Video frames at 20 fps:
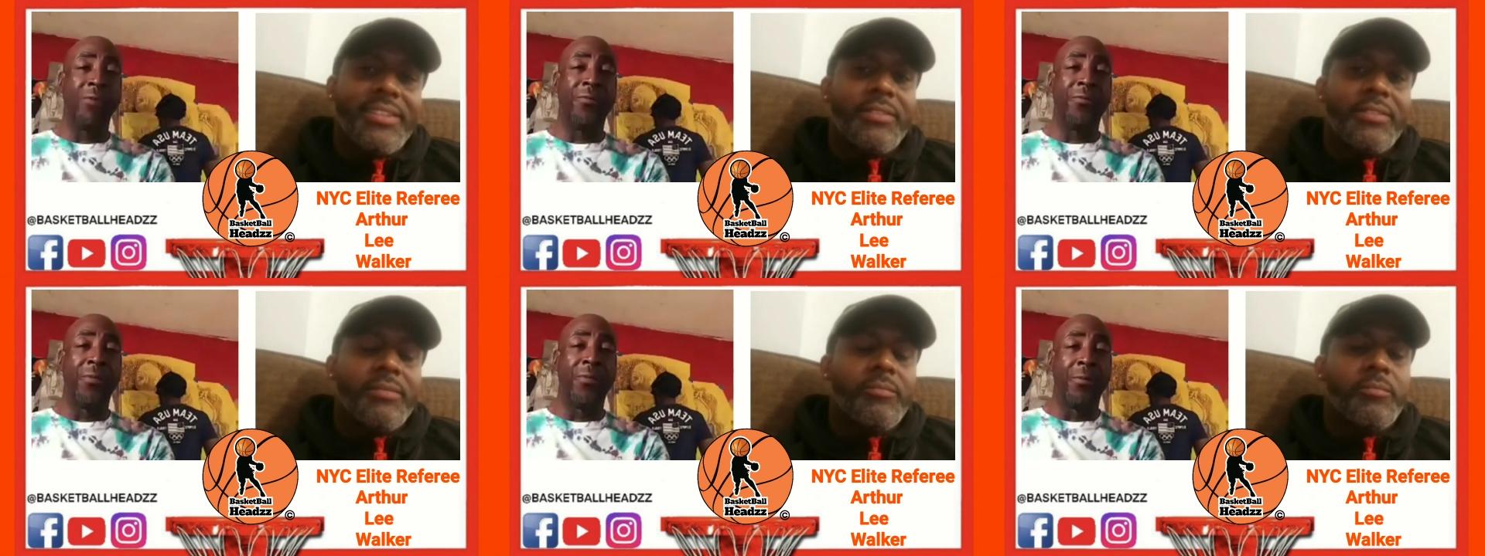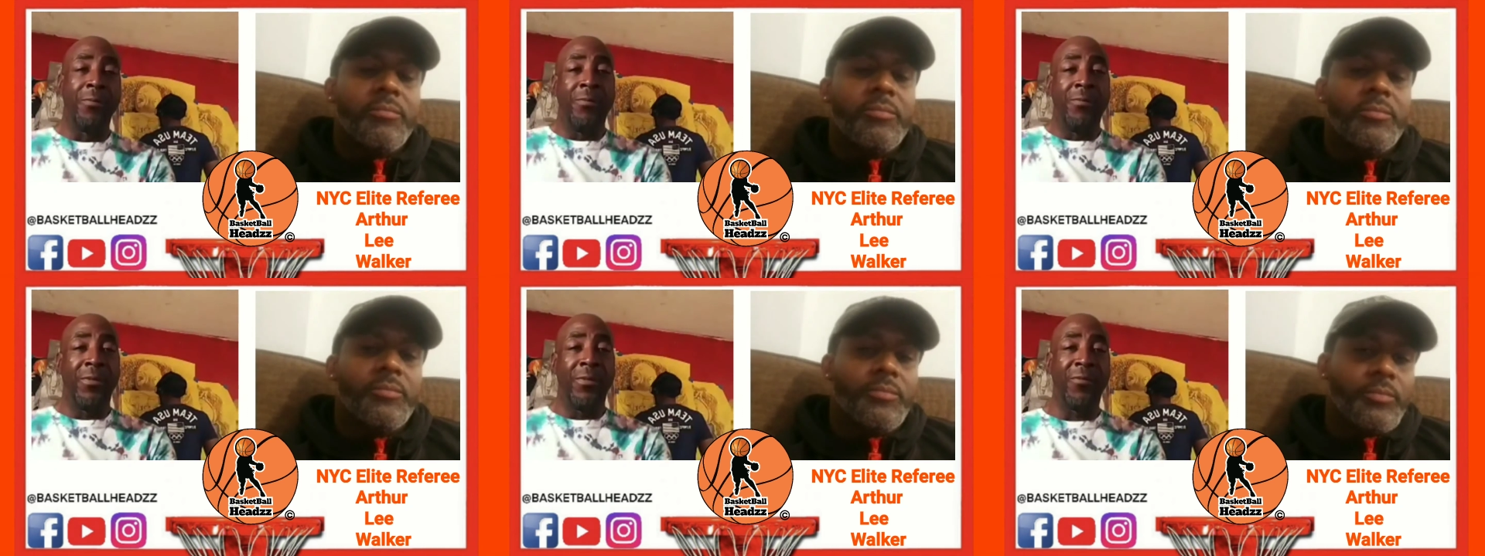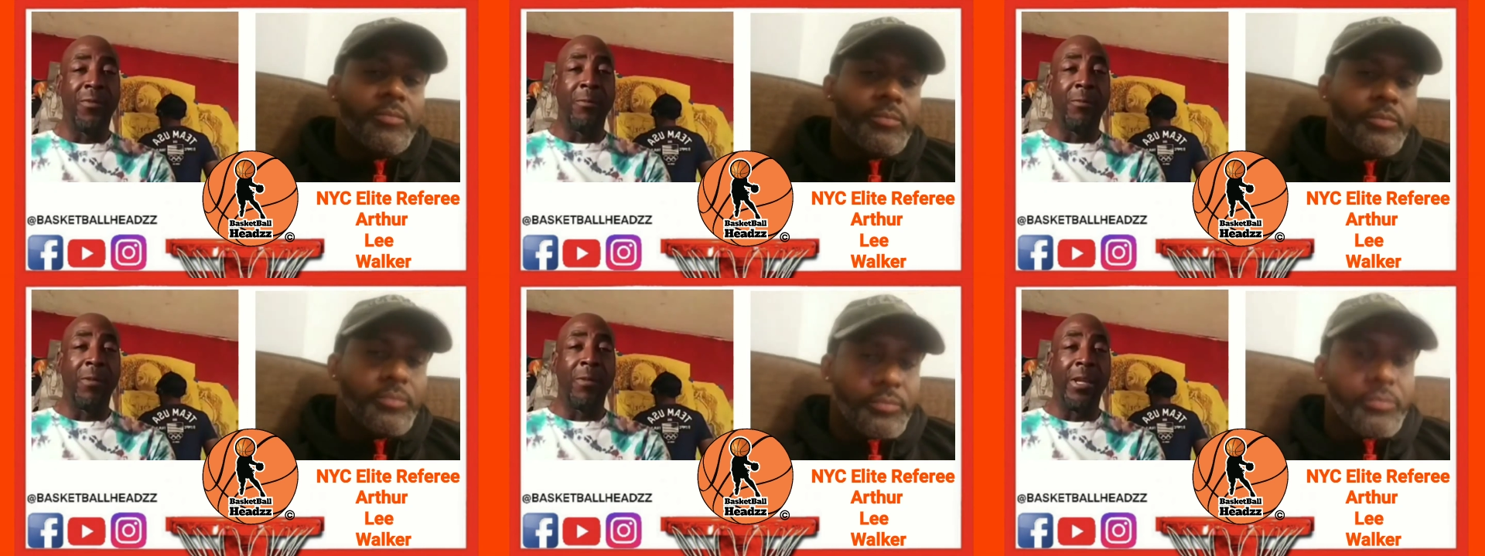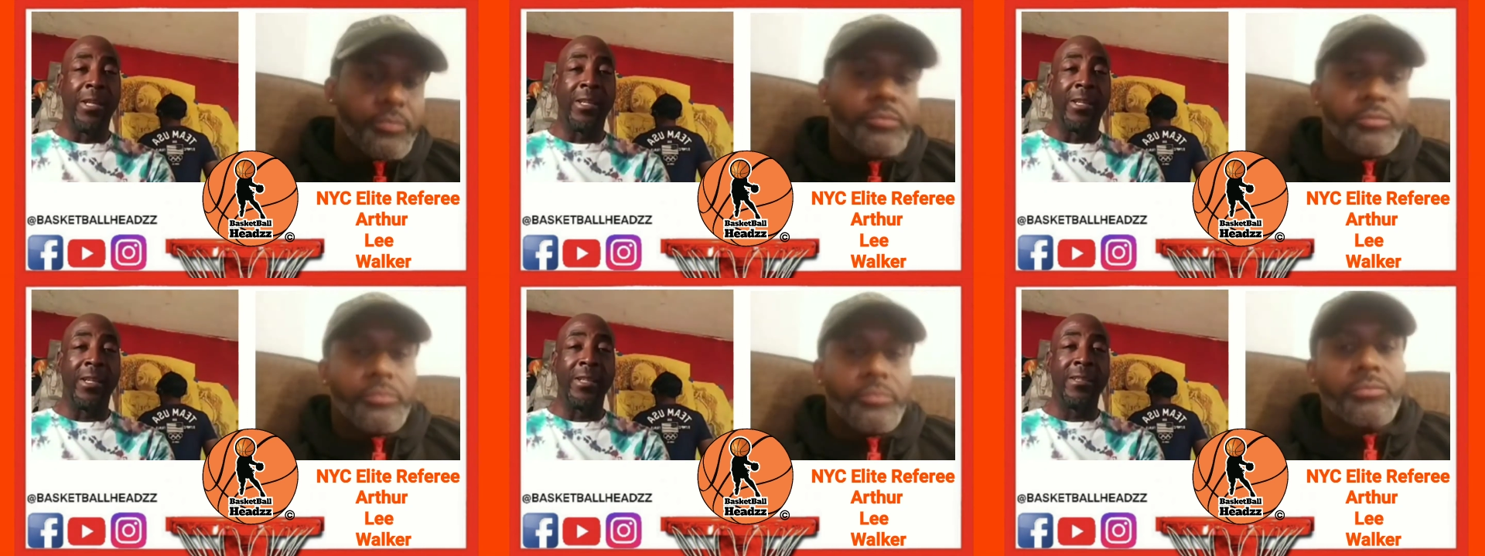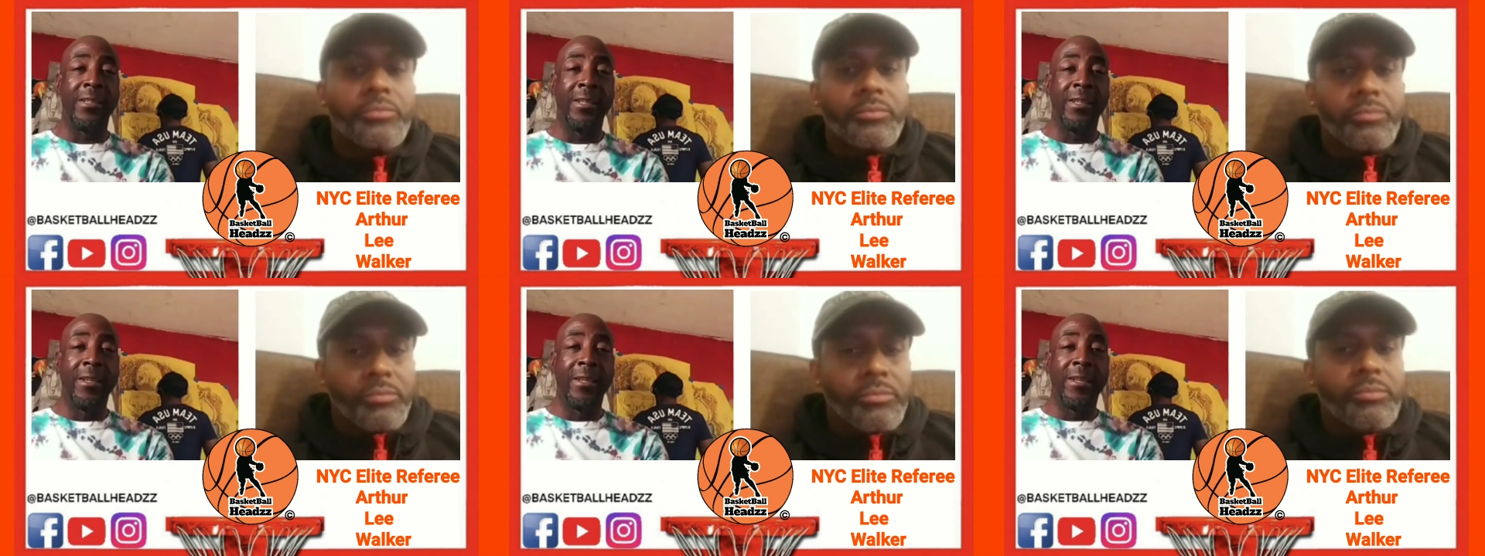Speaker 1: from, from
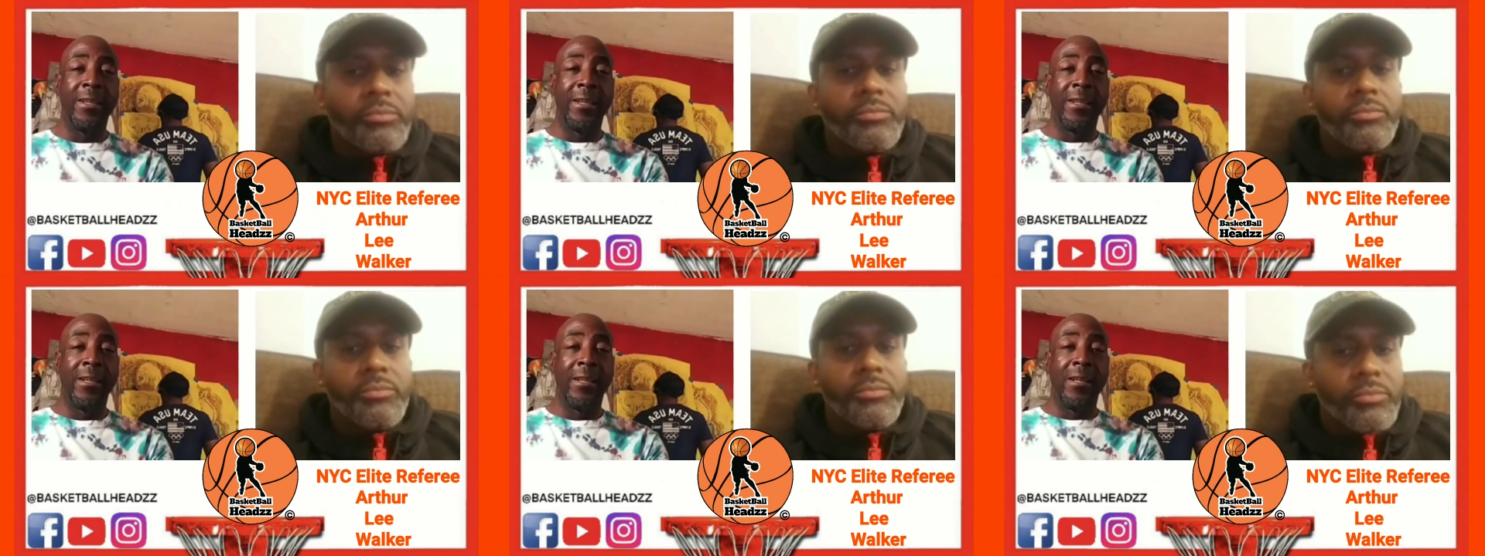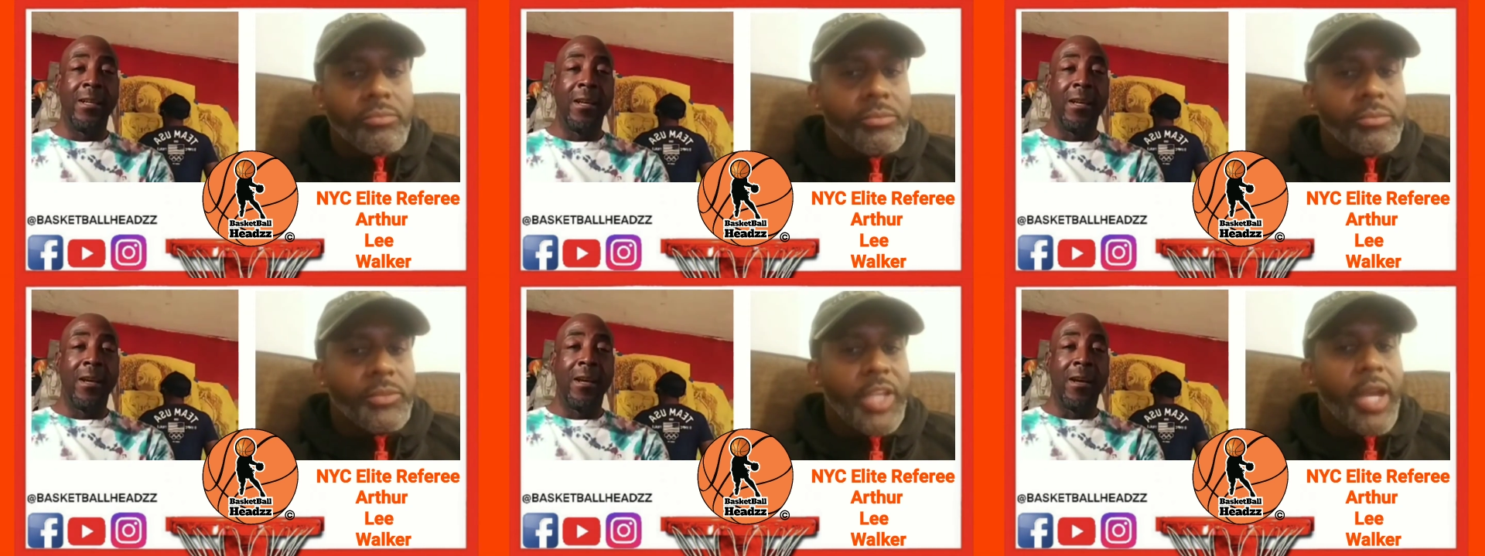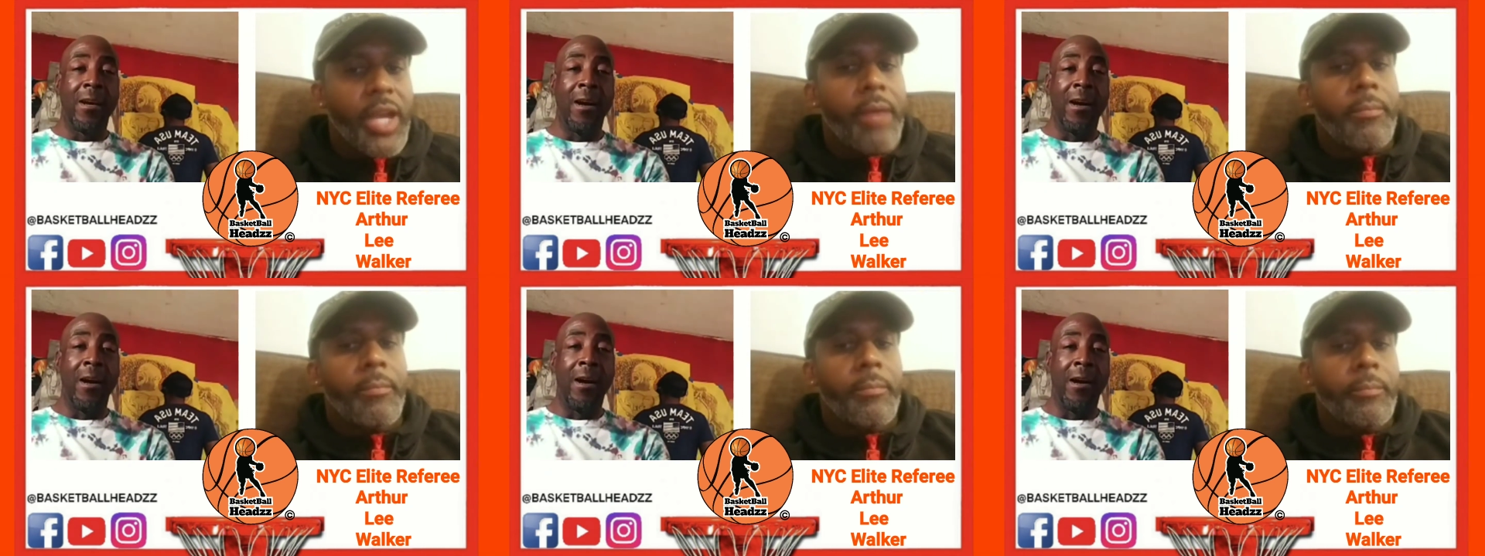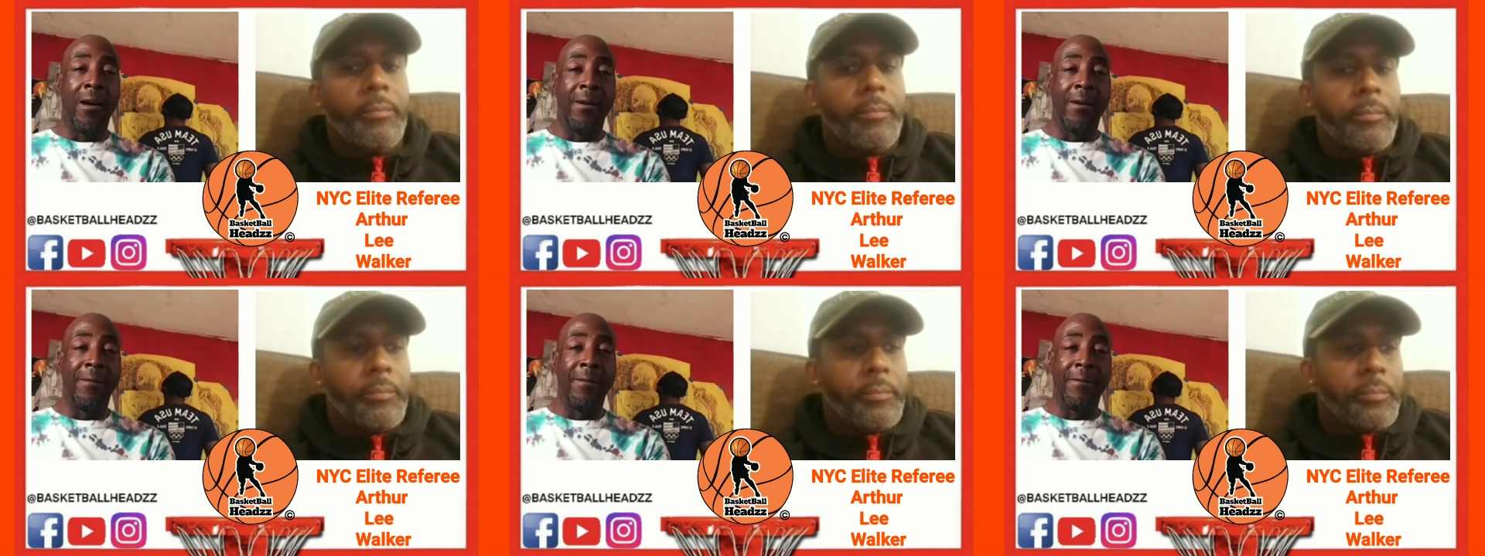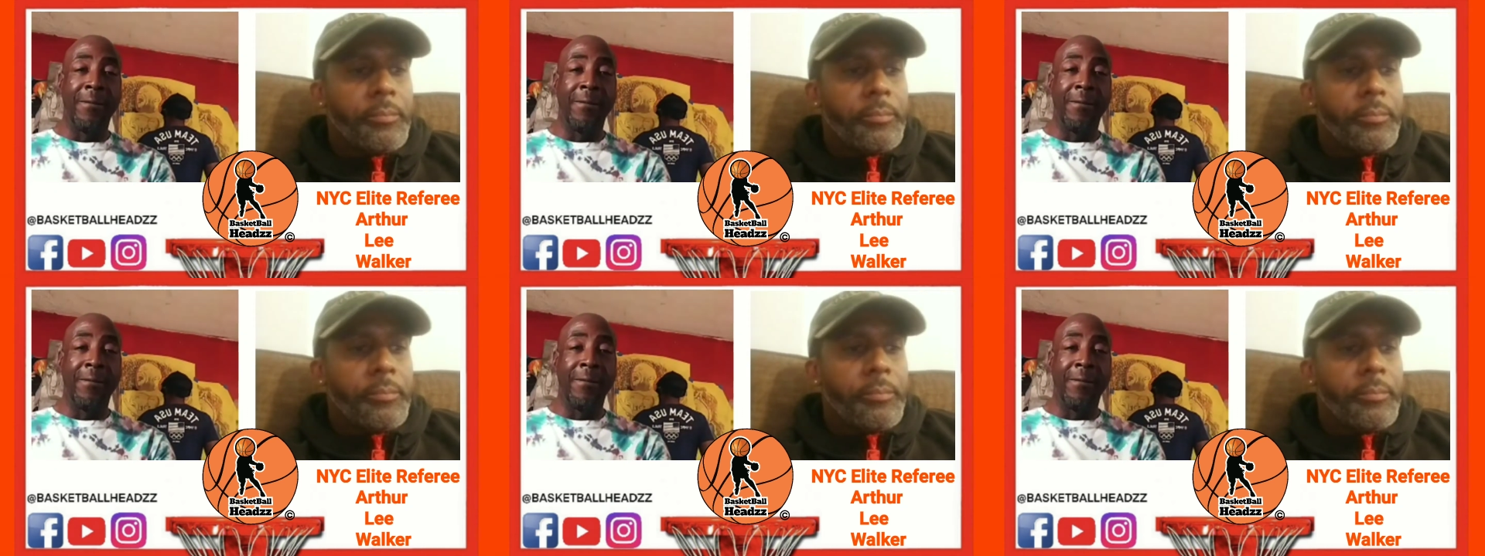Lincoln. Yep. Uh,